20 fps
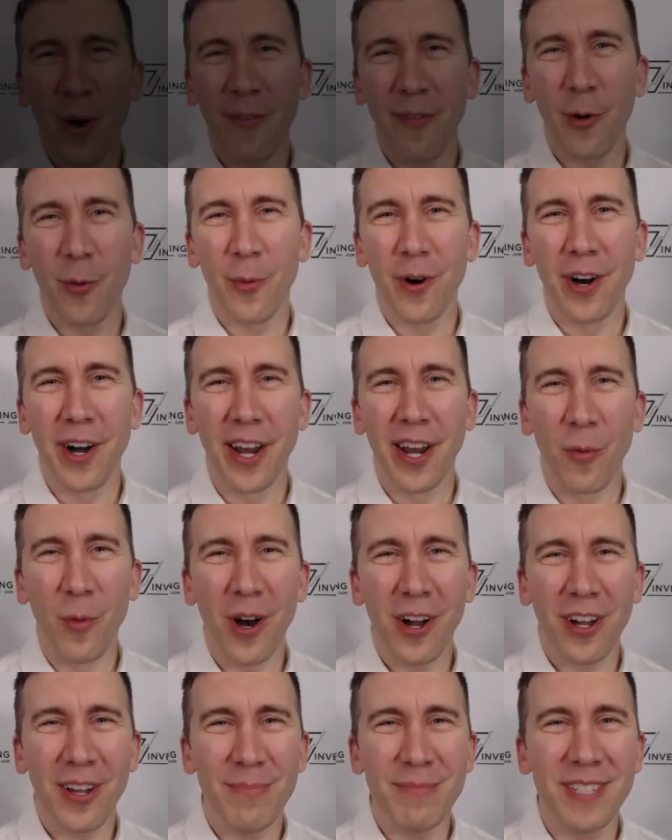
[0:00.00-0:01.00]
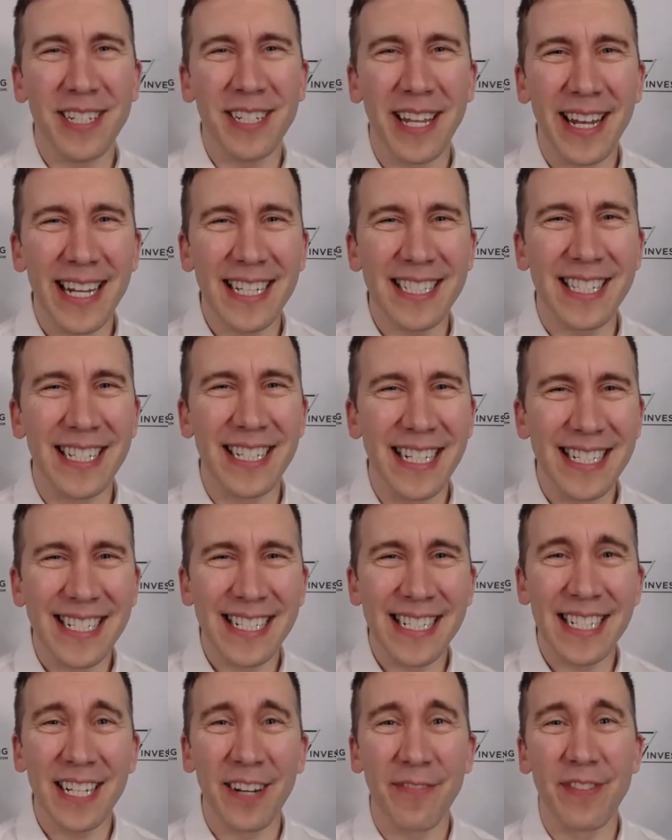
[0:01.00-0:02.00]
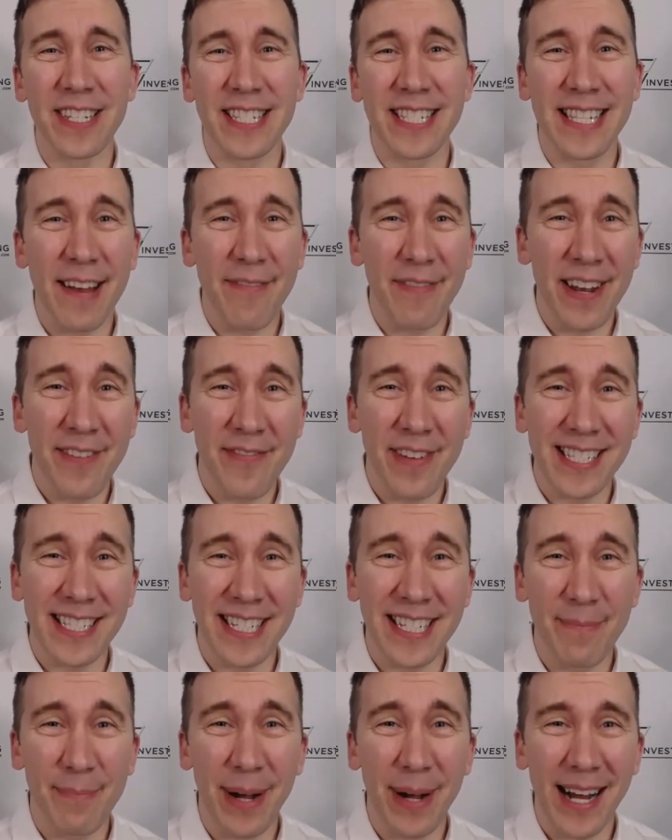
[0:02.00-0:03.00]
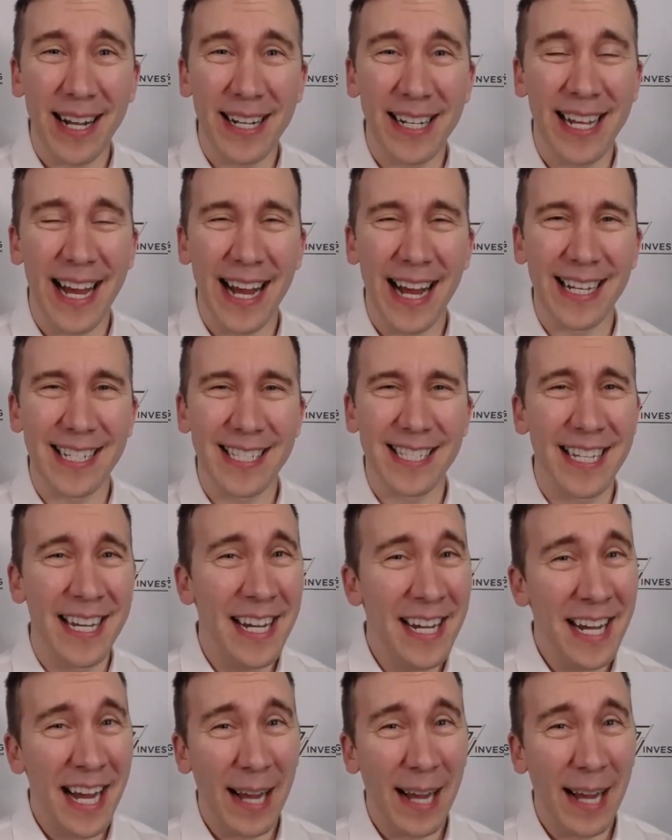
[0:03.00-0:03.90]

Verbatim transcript: everyone, and welcome to today's edition of the Seven Investing Podcast.